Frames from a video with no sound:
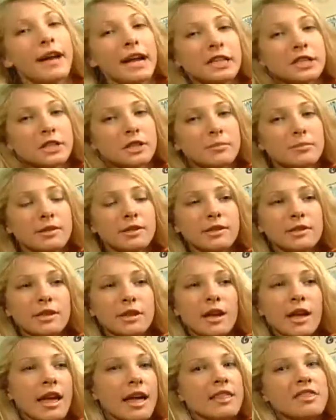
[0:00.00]
vegetables,
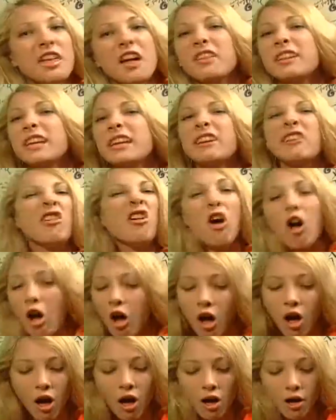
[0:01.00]
they'll eat it
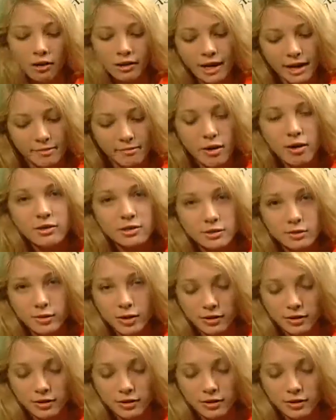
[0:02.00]
all like most